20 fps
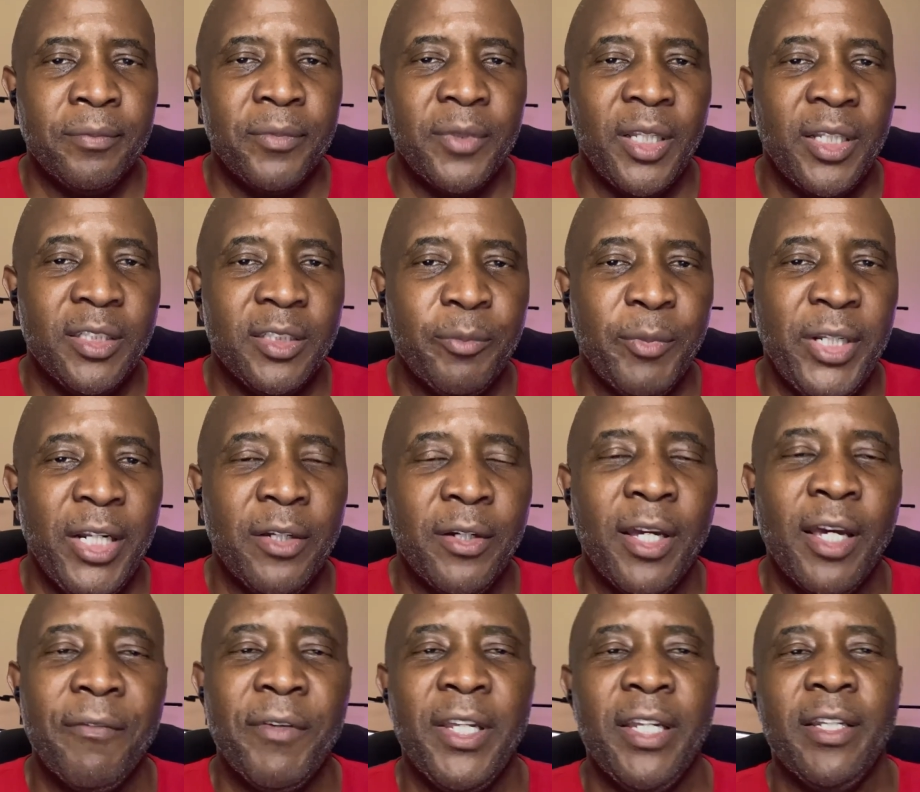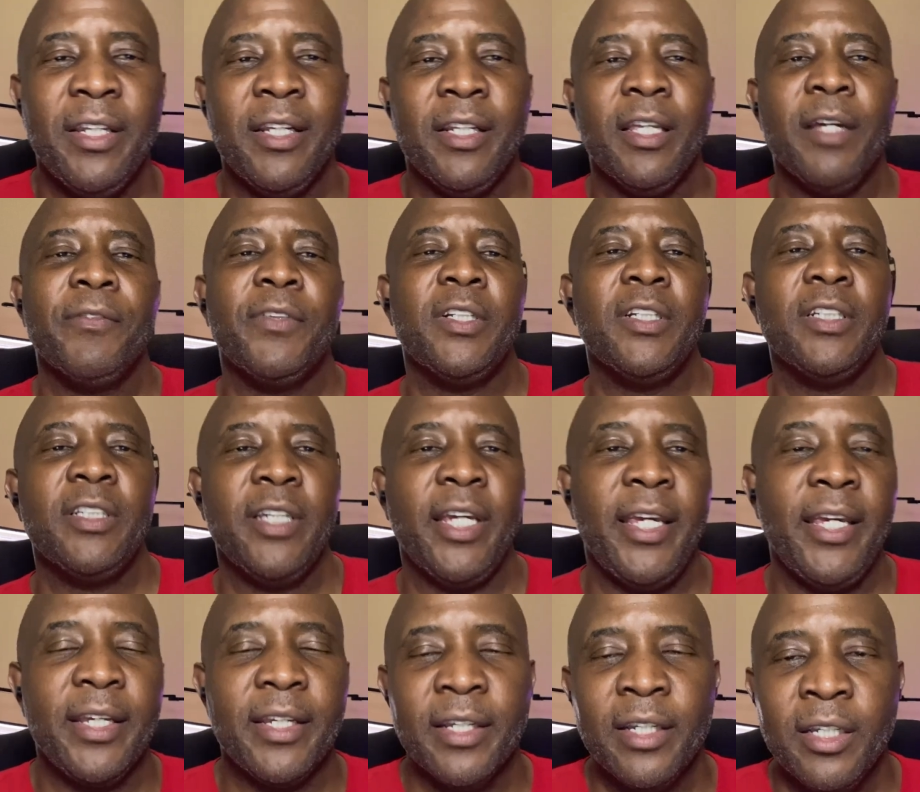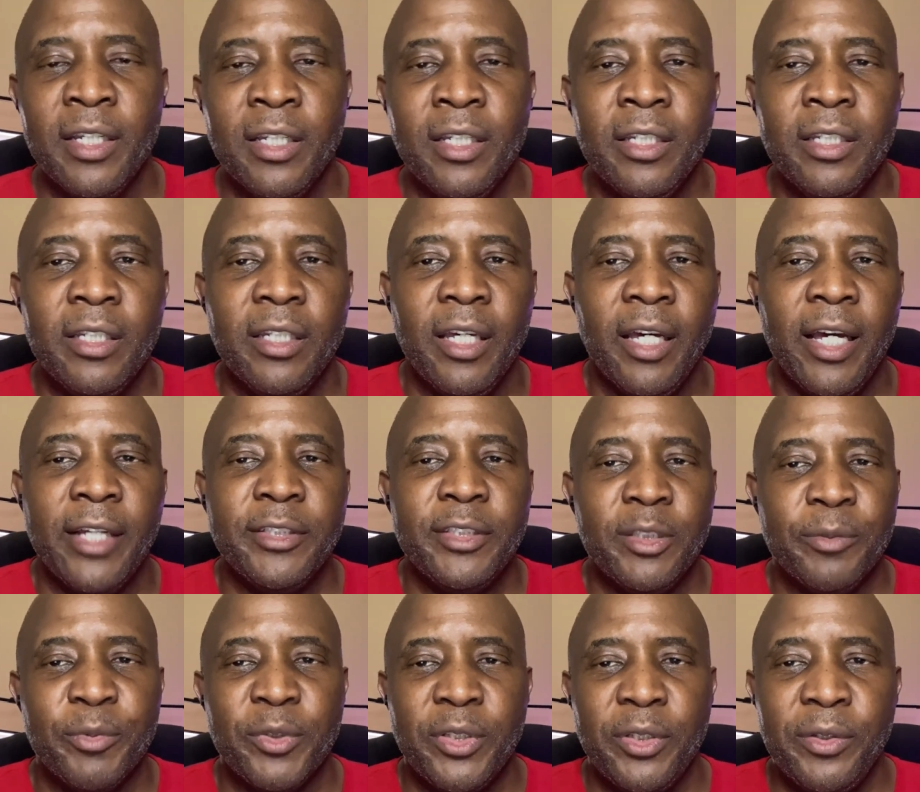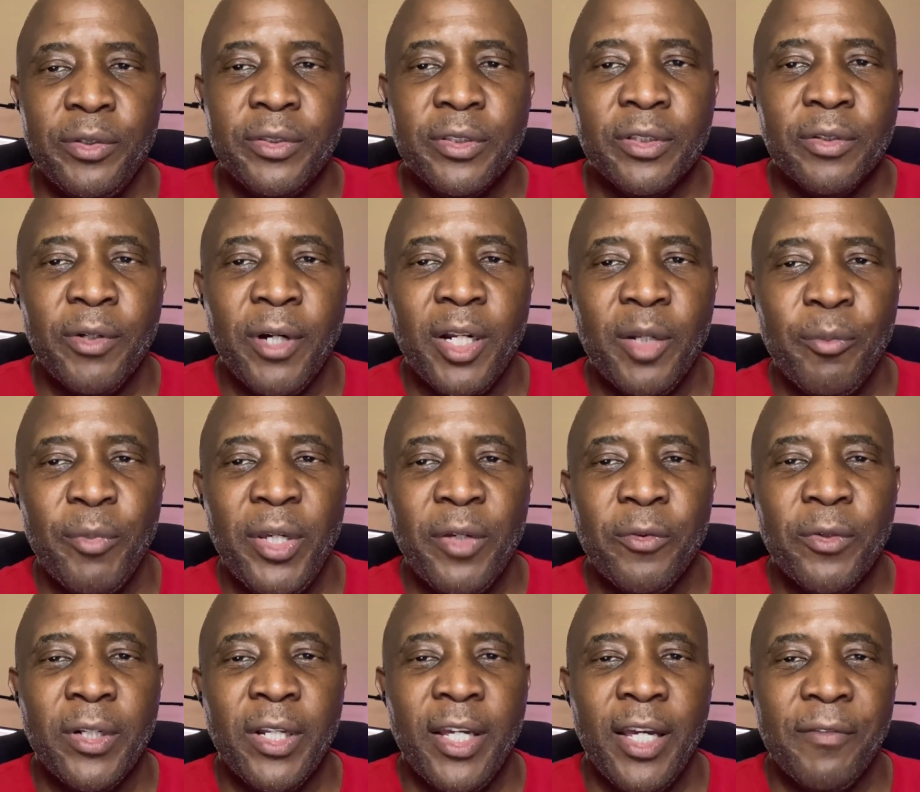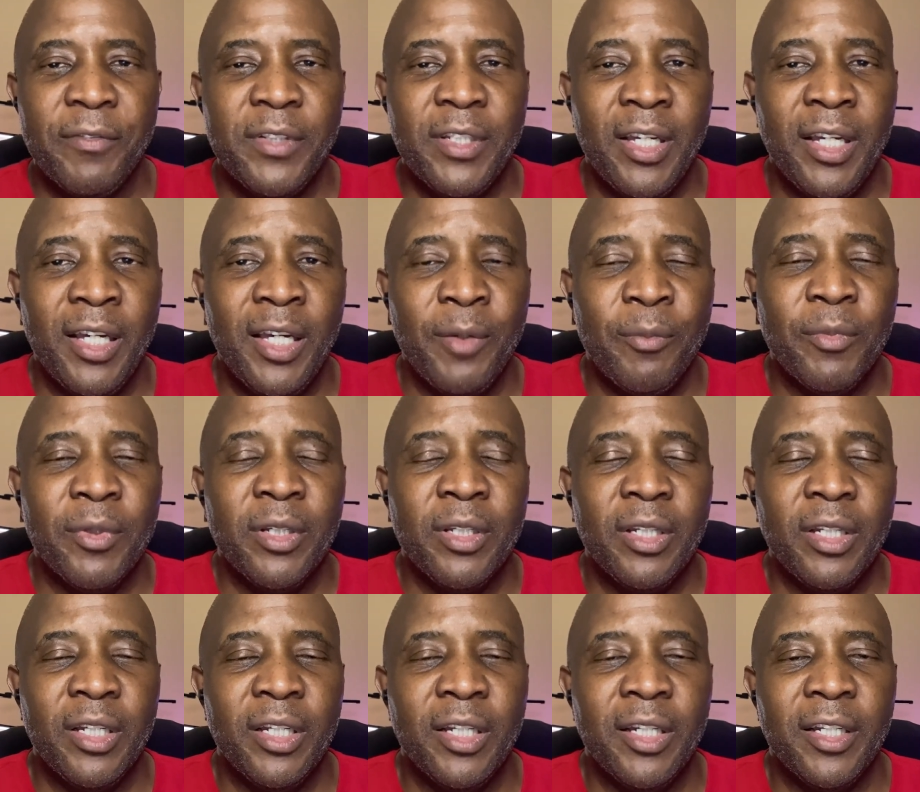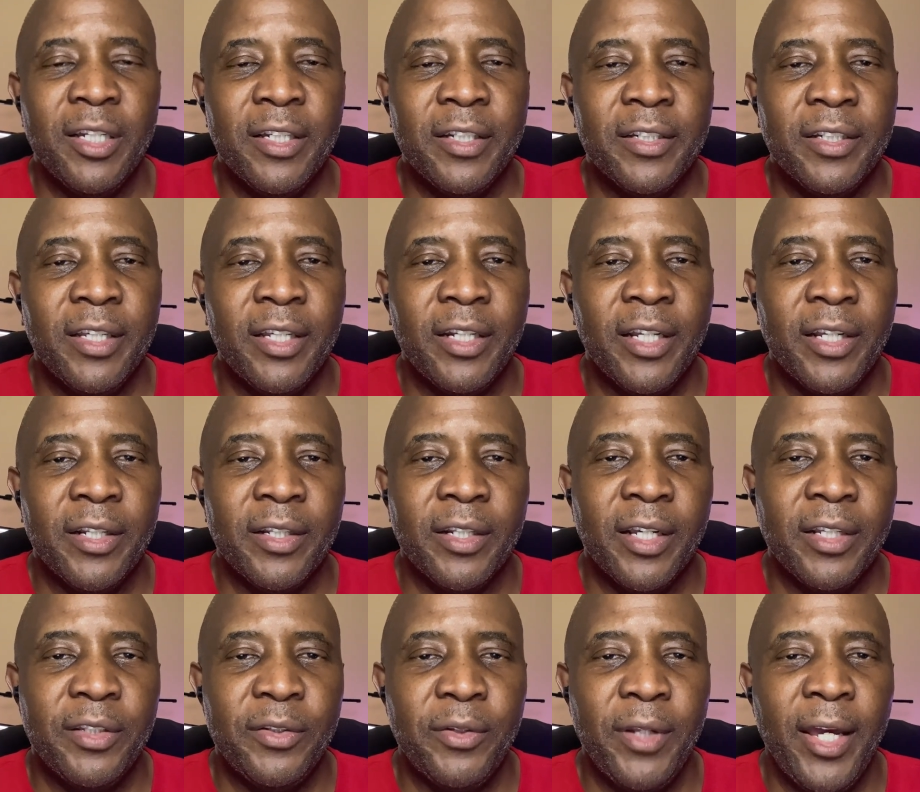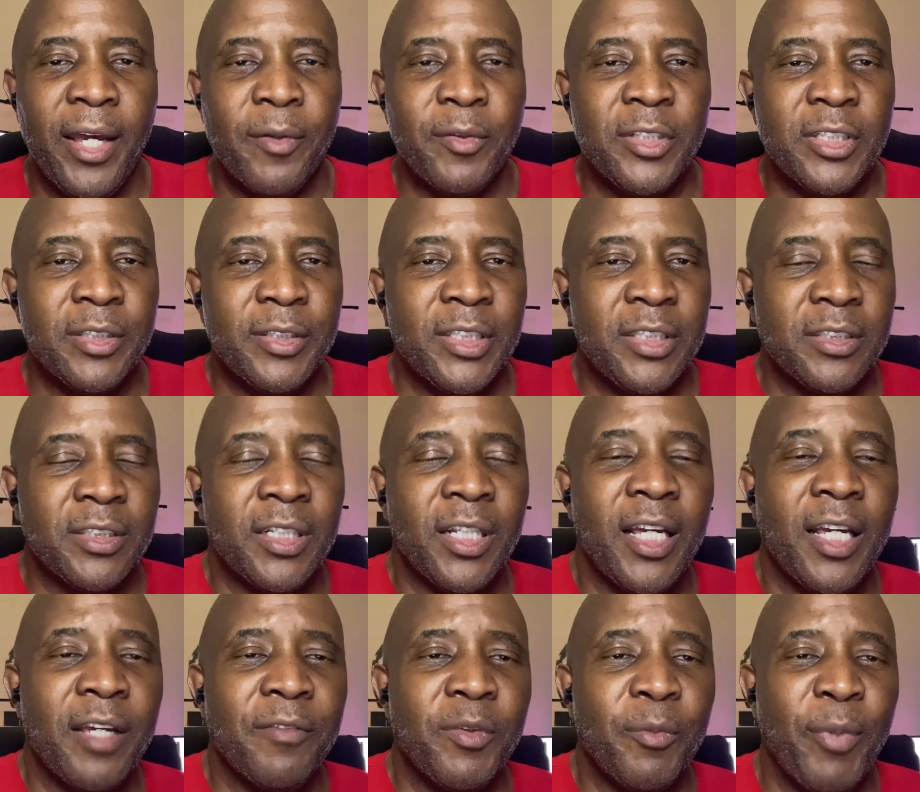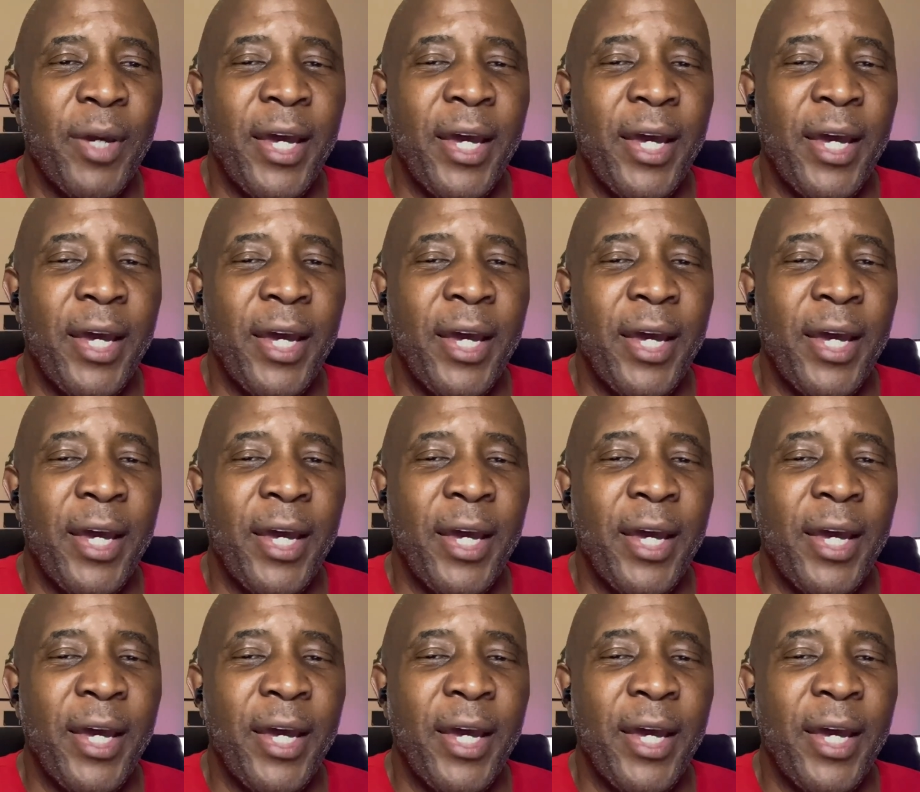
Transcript: Doesn't mean I don't have anything left in the tank. I still produce quite a bit when I have time, and I do that just because I have the